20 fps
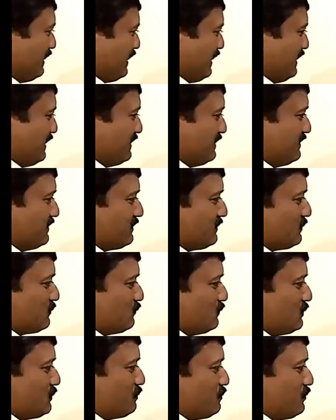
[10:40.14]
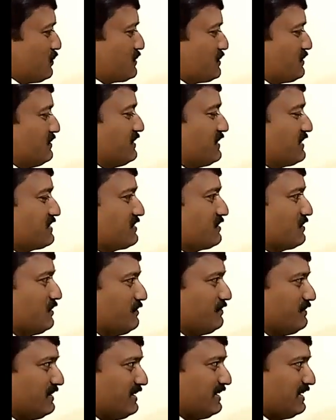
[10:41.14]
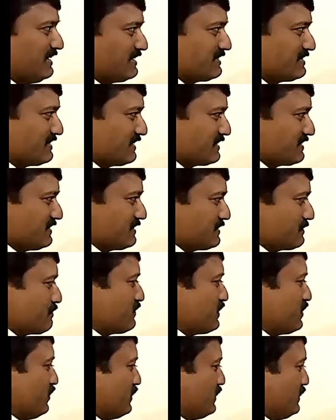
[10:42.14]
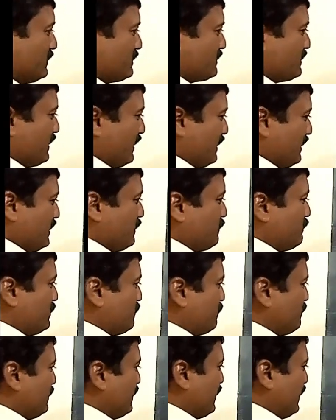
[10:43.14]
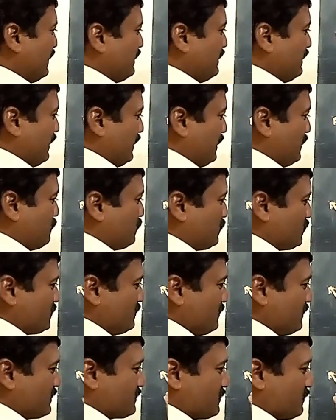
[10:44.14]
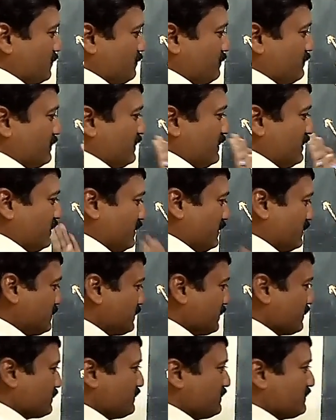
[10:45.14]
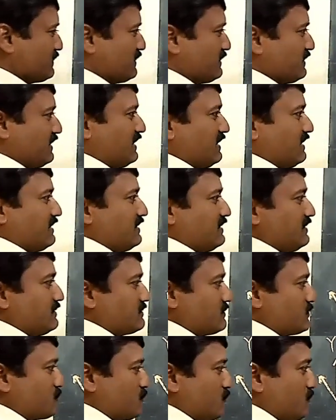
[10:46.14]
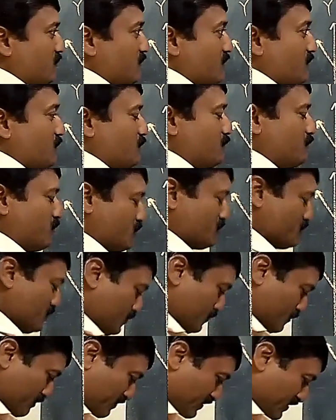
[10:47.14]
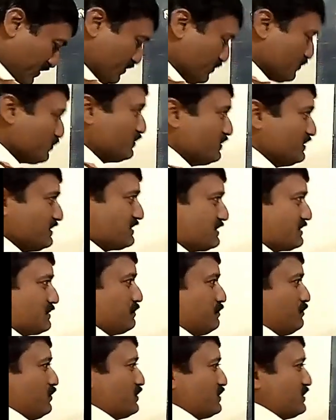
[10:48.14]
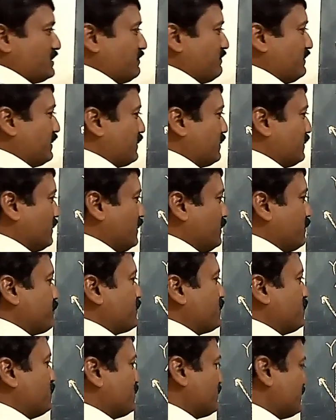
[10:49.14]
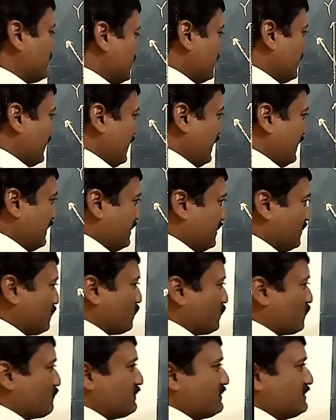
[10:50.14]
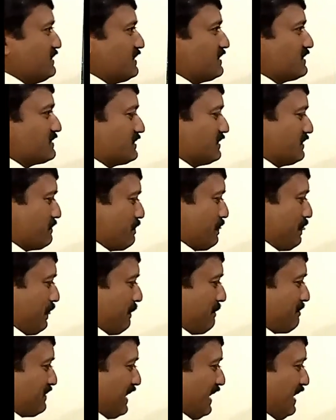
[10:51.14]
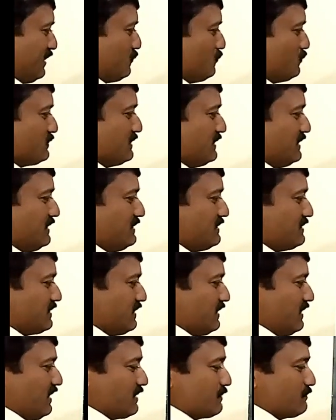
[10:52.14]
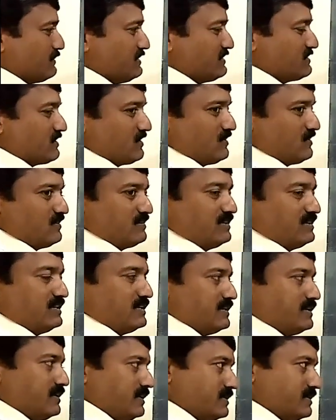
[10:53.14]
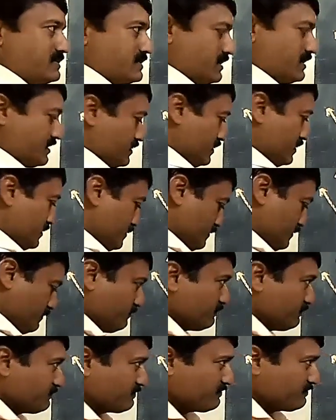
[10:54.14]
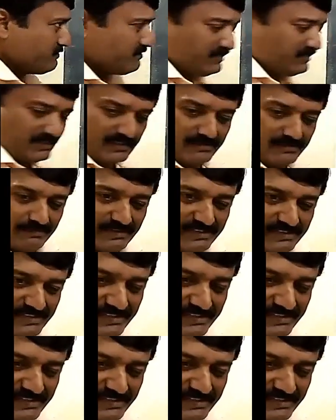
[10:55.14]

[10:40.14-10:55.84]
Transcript: line with positive direction of x-axis, or it is the angle between line and positive direction of x-axis, and that angle is also positive. So this positive angle which is in anti-clockwise direction and whose initial arm is along x-axis, the main